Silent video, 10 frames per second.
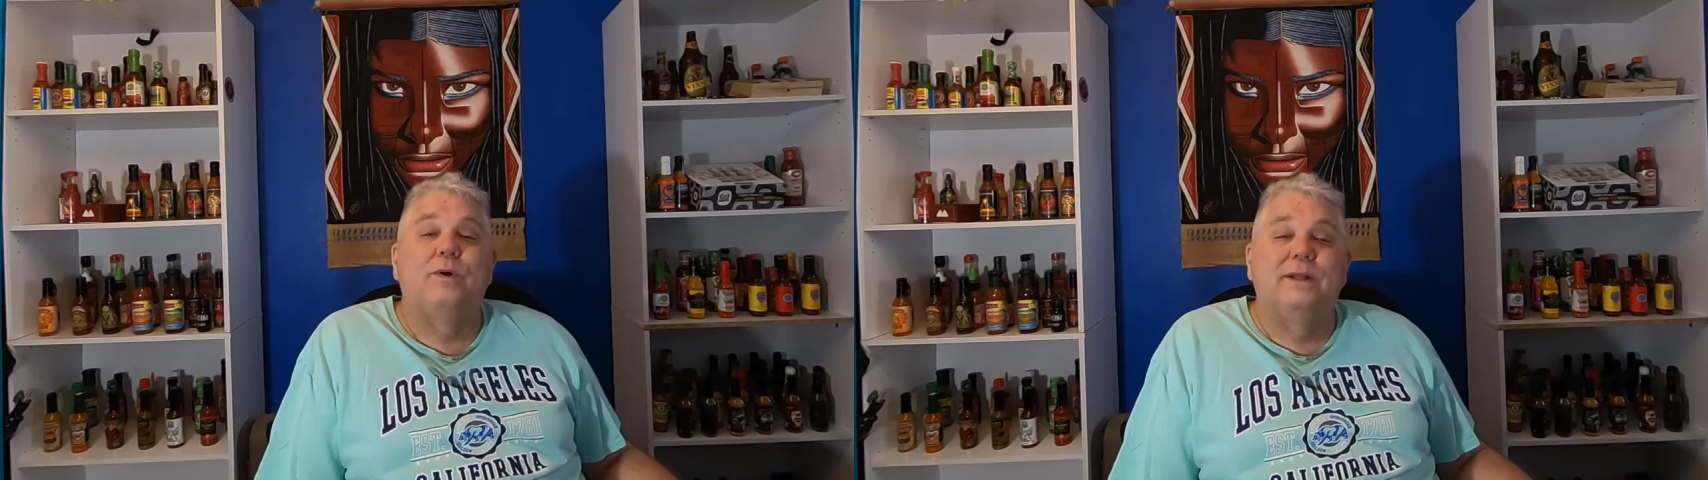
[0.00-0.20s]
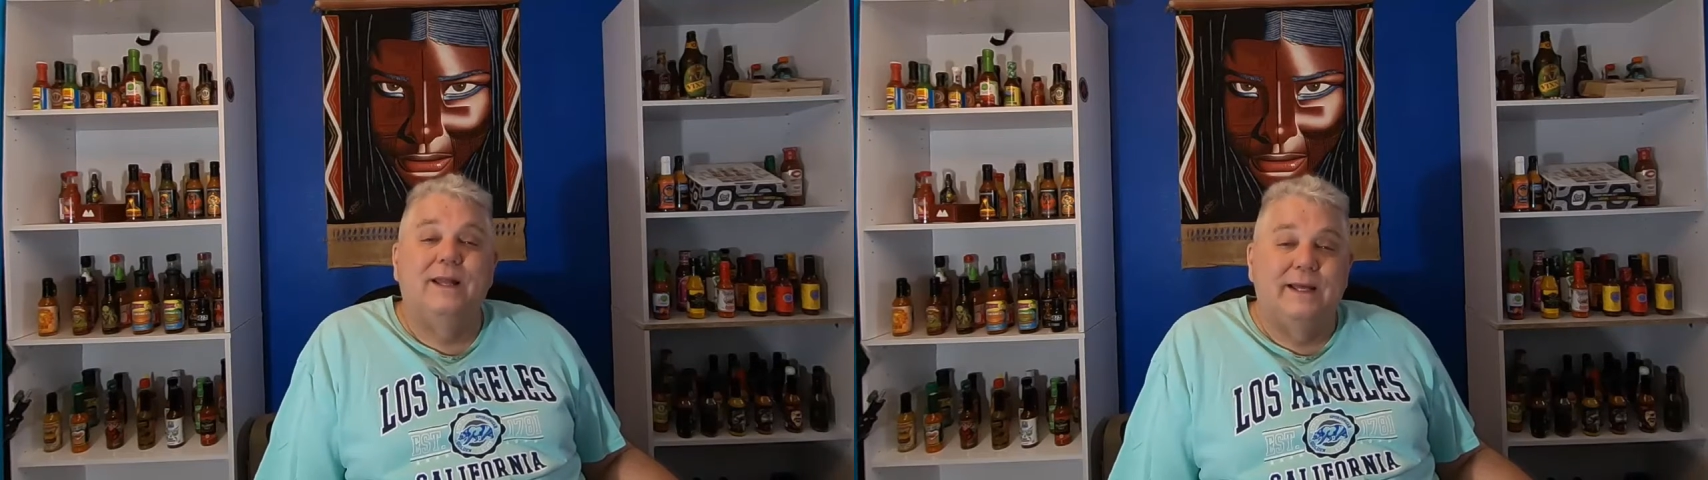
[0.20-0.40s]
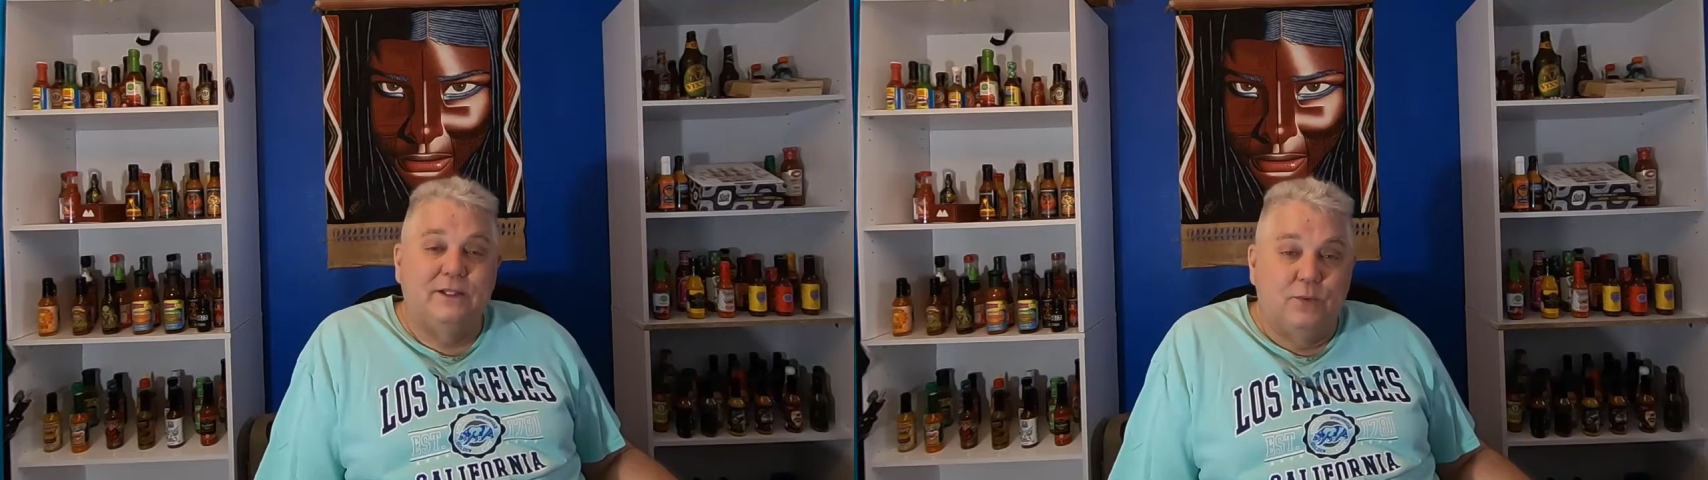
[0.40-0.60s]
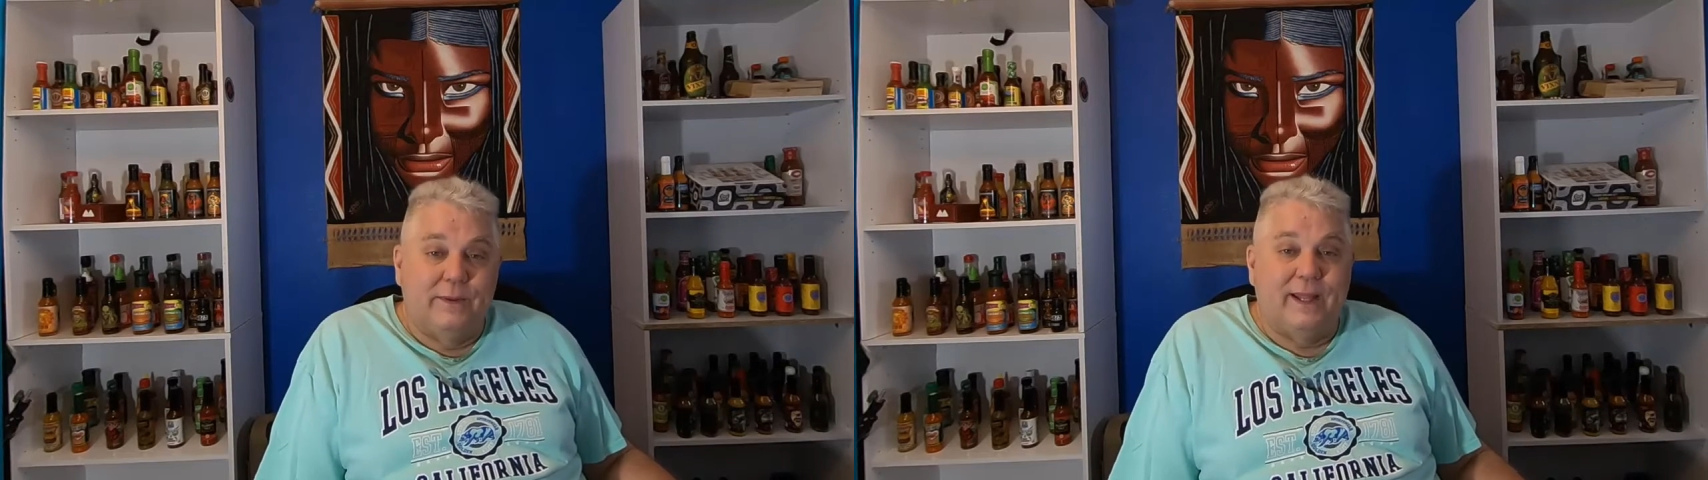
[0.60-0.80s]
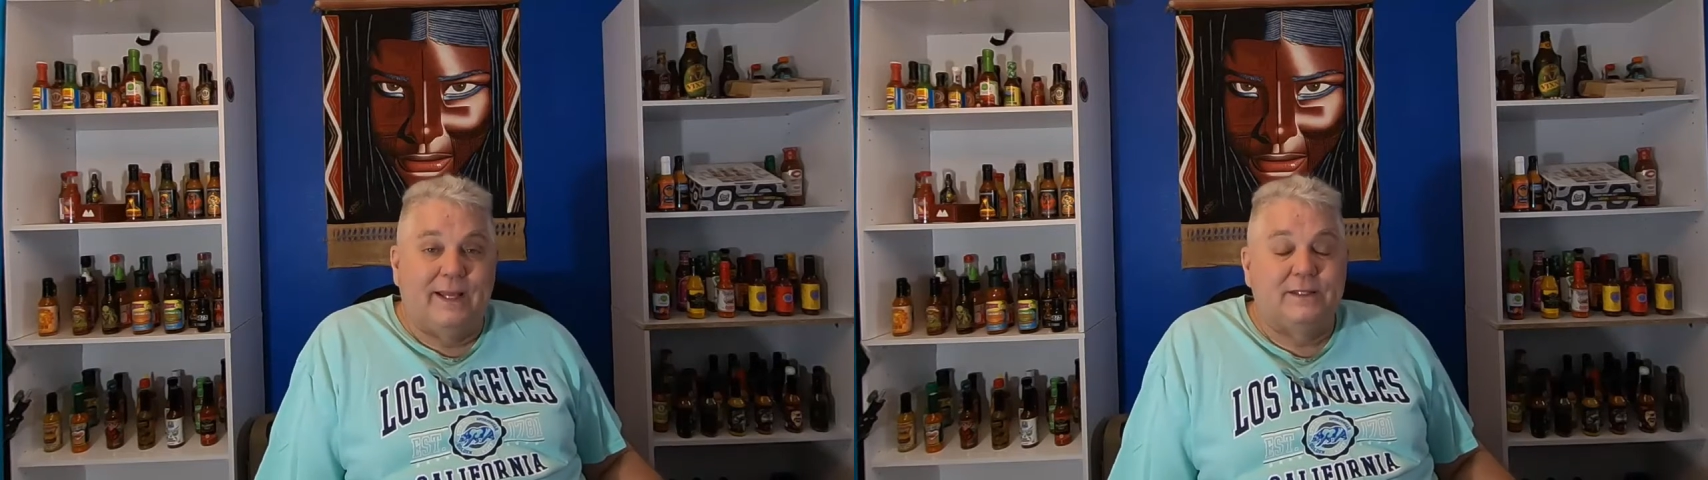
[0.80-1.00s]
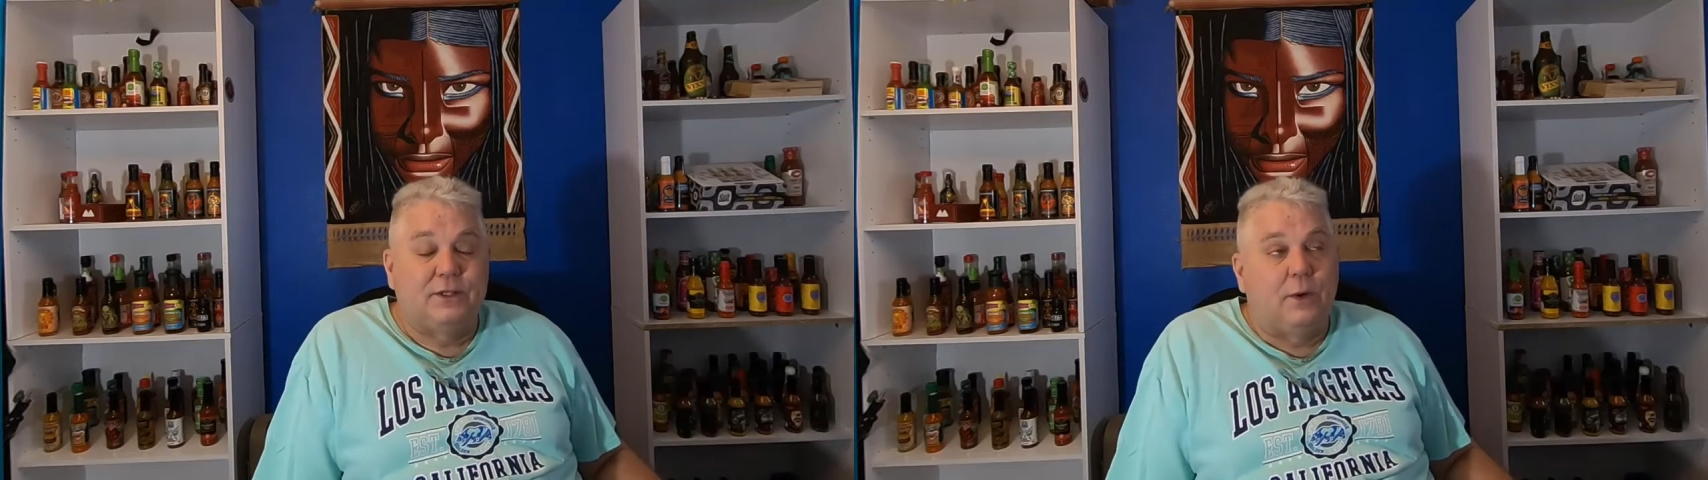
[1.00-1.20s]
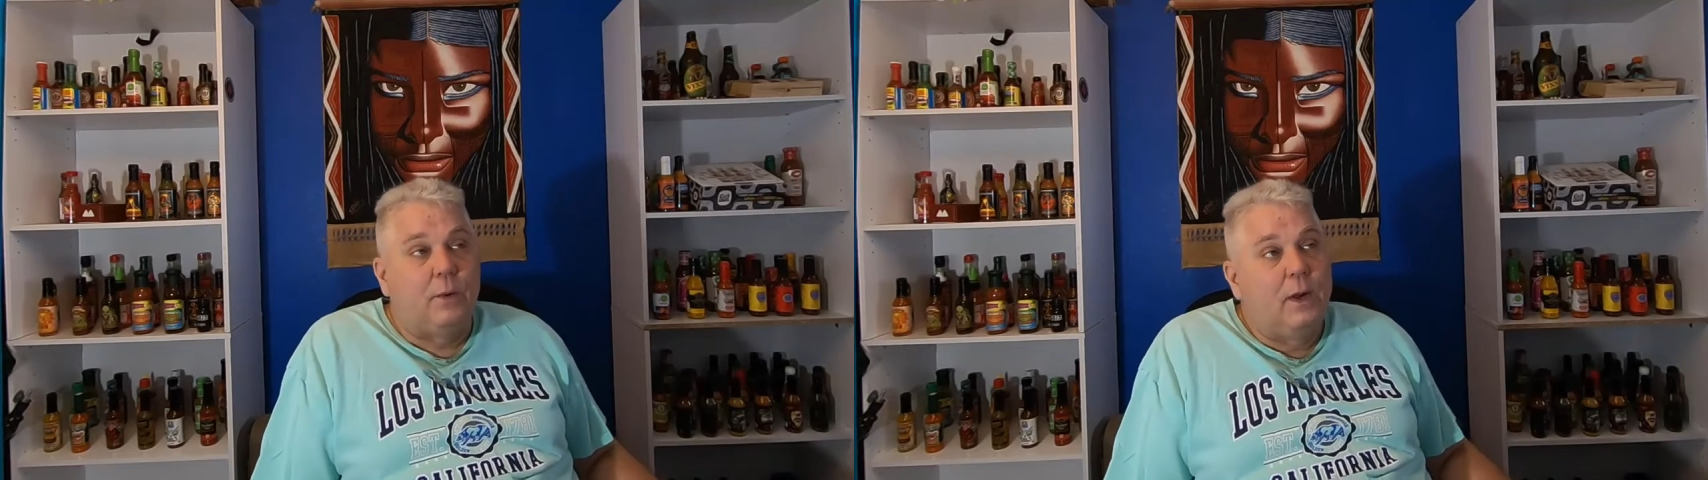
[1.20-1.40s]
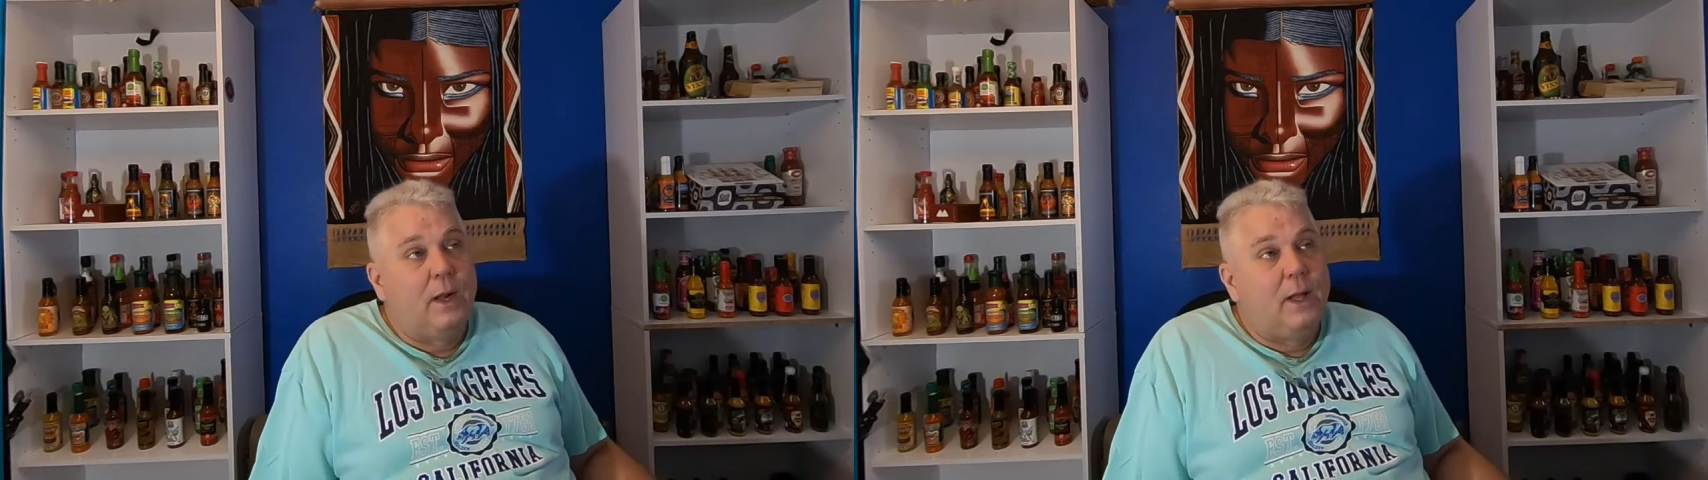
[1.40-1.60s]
really like doing that. So